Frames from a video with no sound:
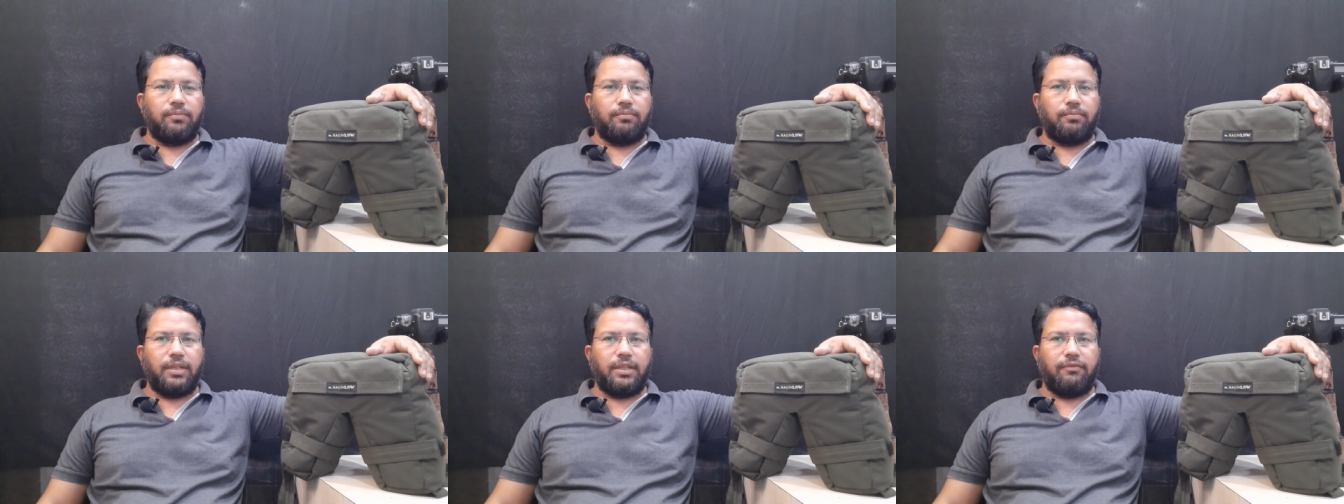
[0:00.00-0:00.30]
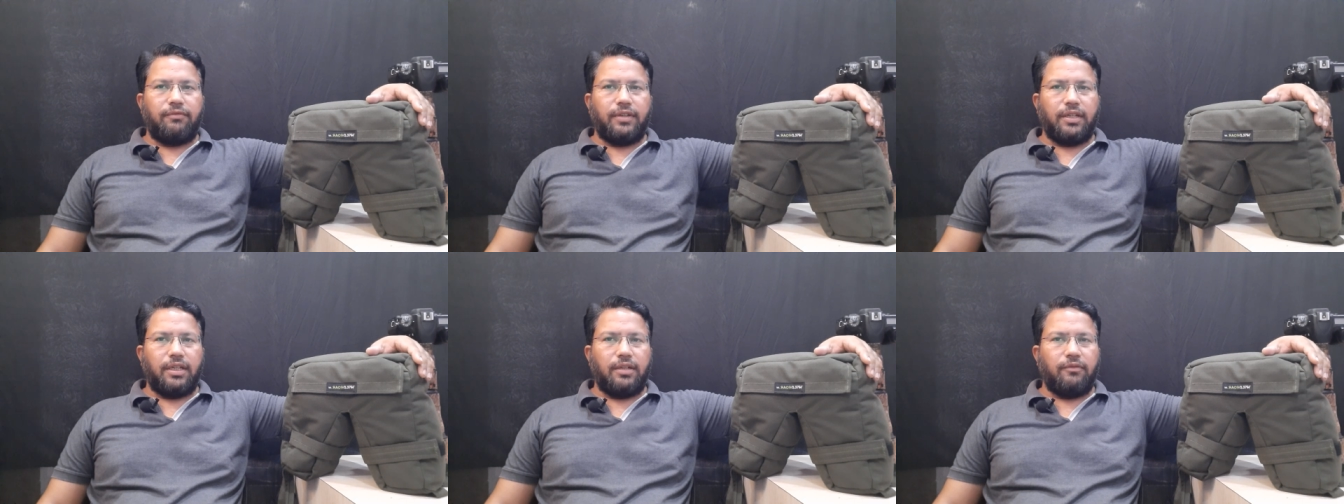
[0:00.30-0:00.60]

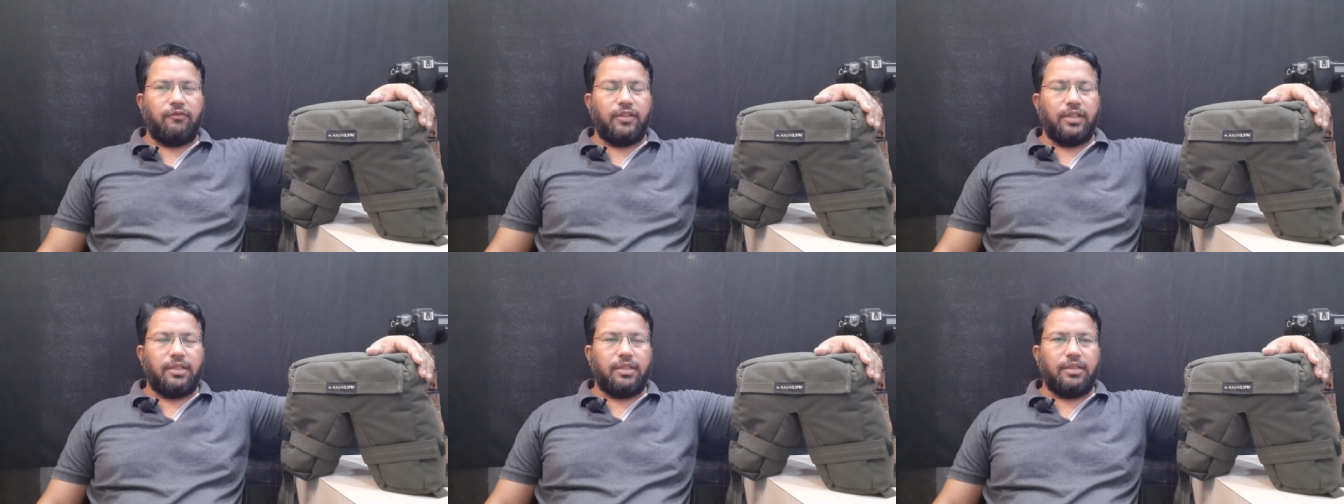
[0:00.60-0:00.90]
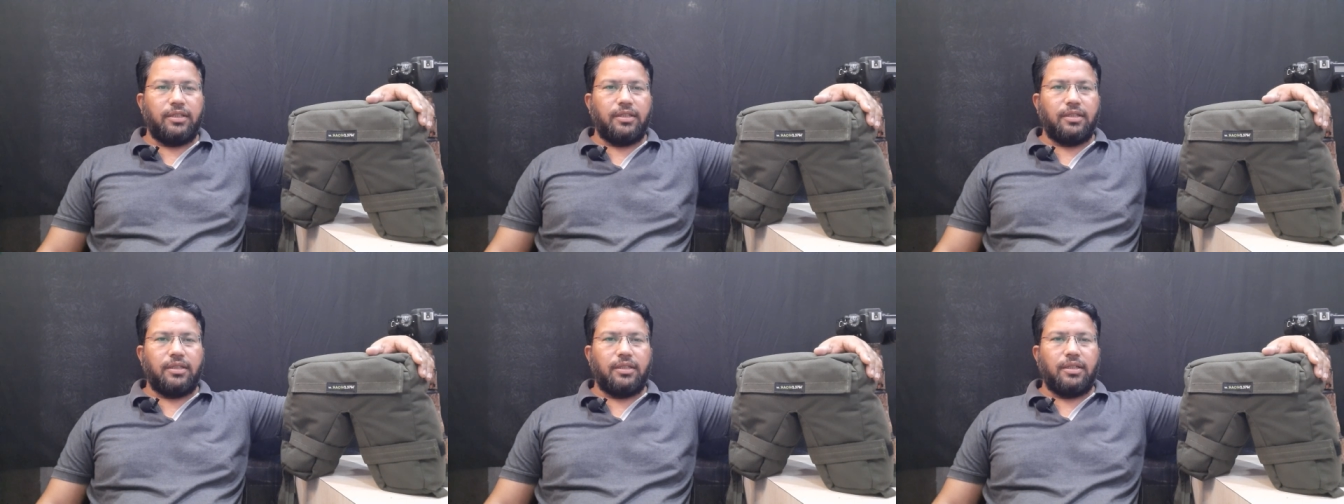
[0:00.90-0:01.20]
pre-filled with
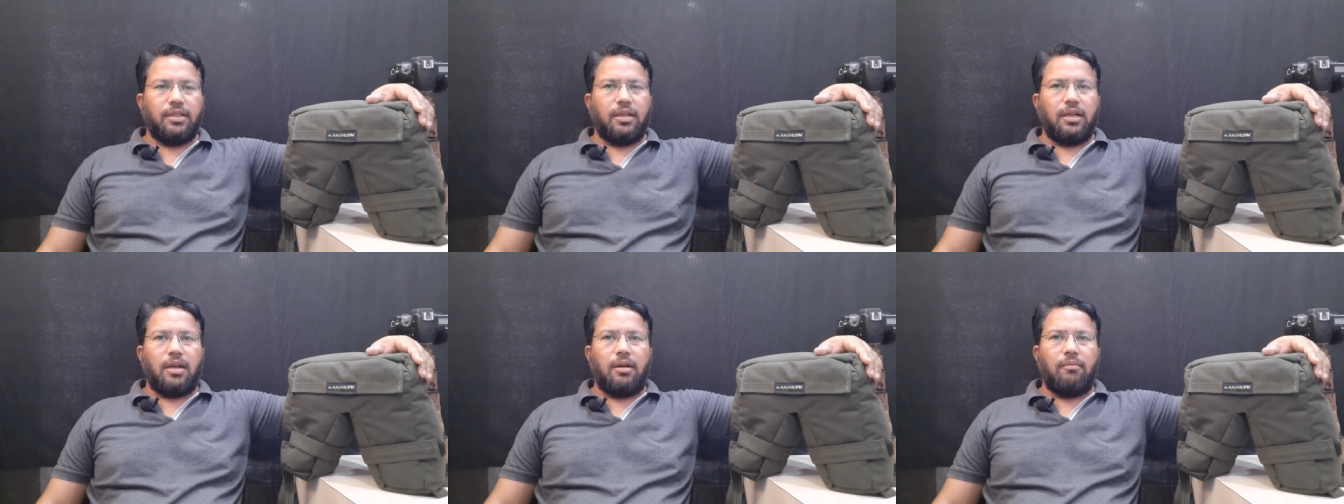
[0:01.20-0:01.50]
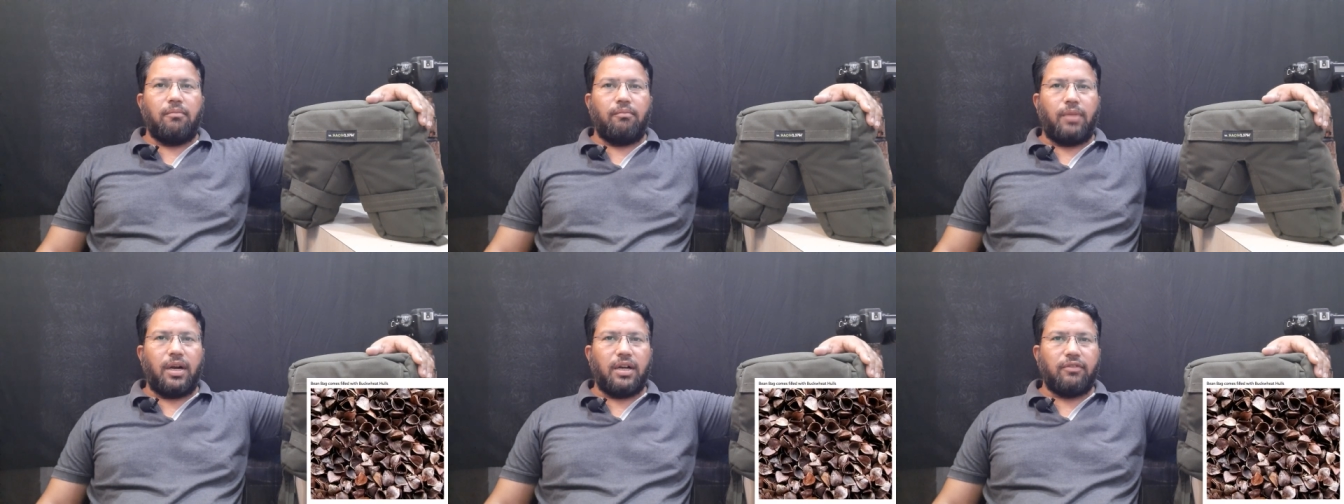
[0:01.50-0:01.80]

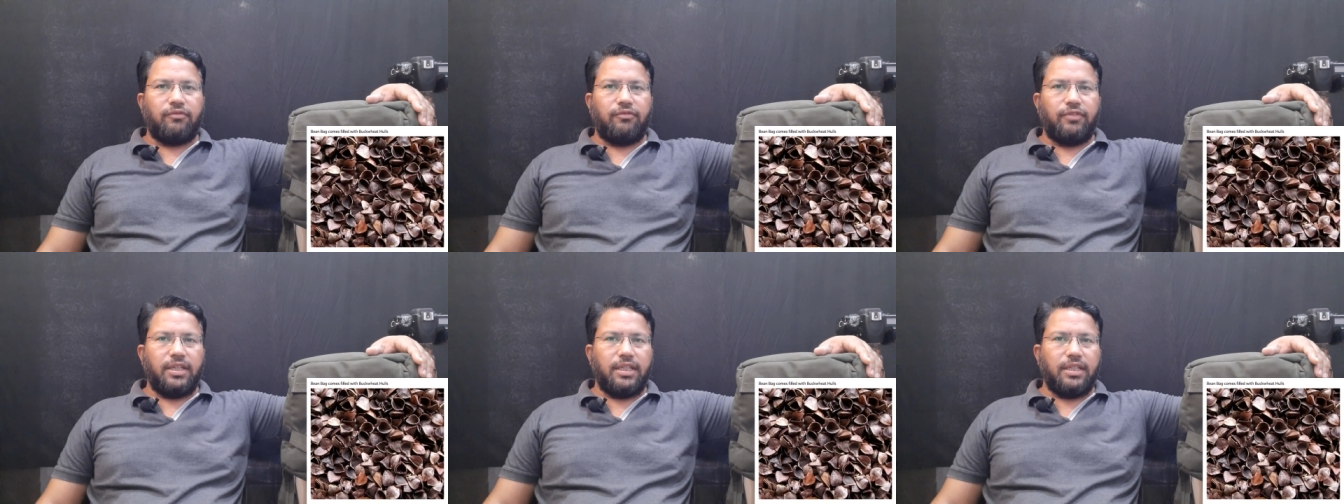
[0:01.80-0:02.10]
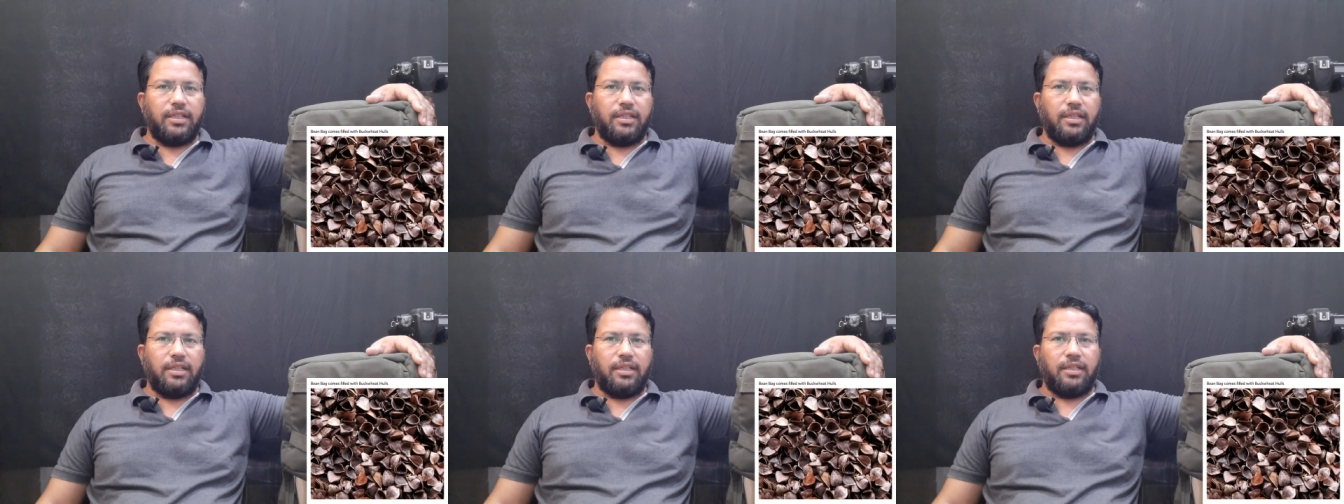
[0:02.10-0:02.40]
buckwheat
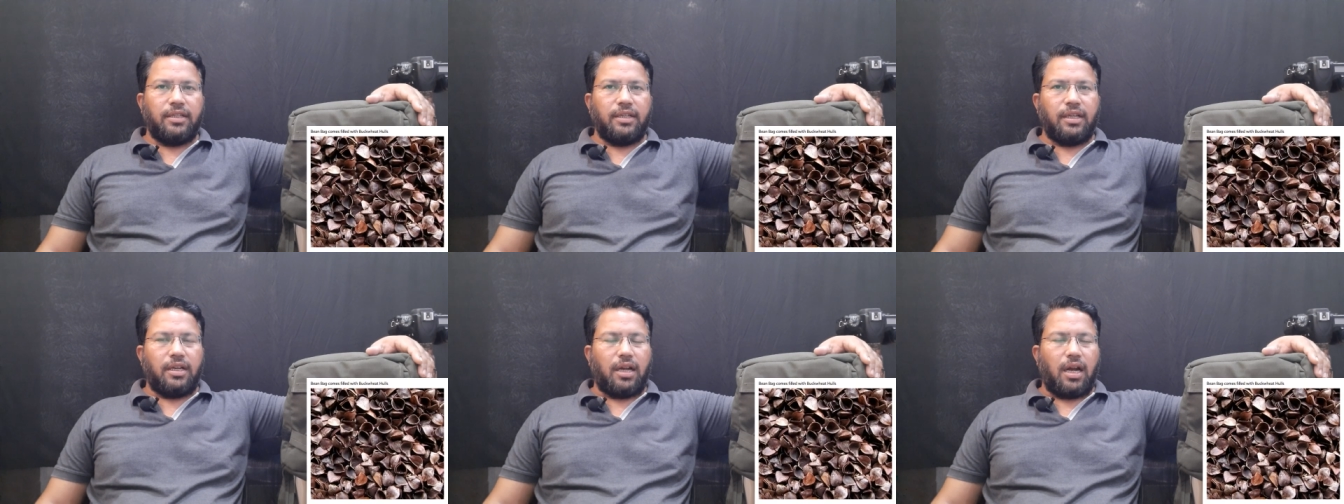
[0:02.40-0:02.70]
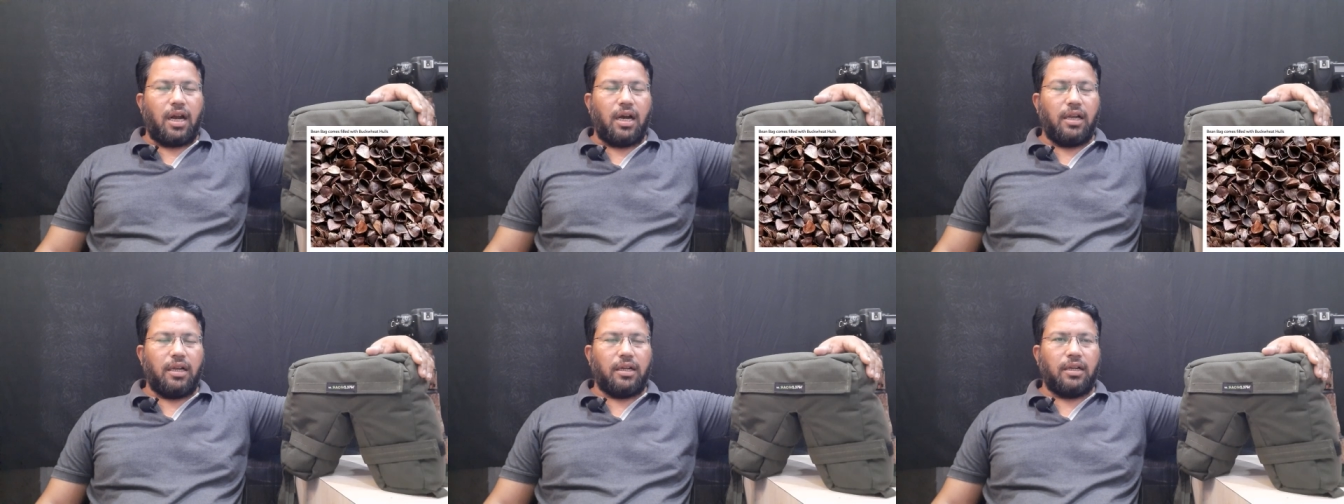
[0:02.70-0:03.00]

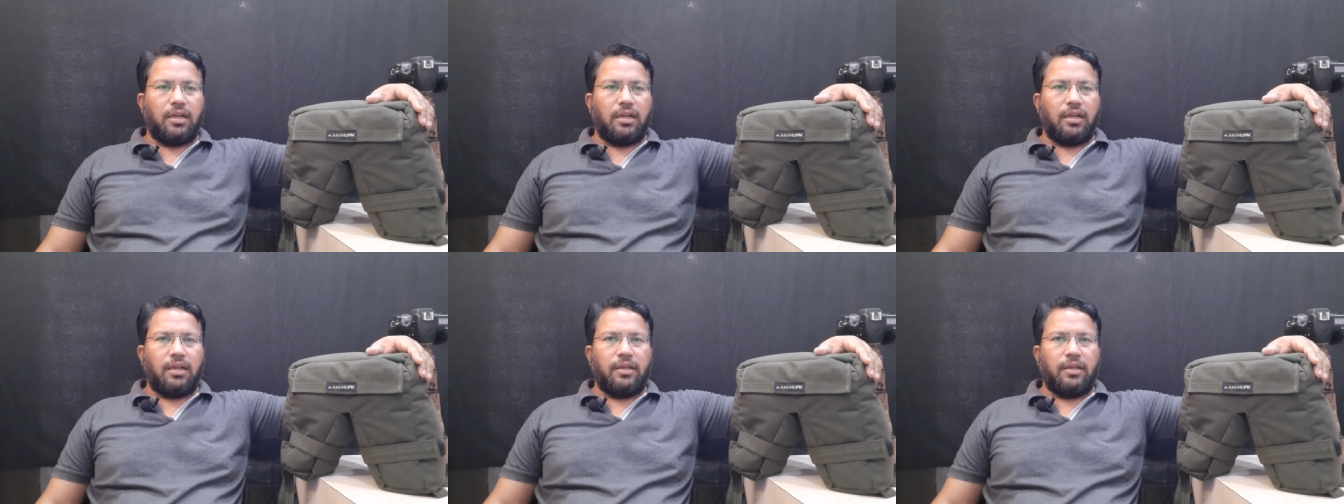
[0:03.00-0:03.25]
pulp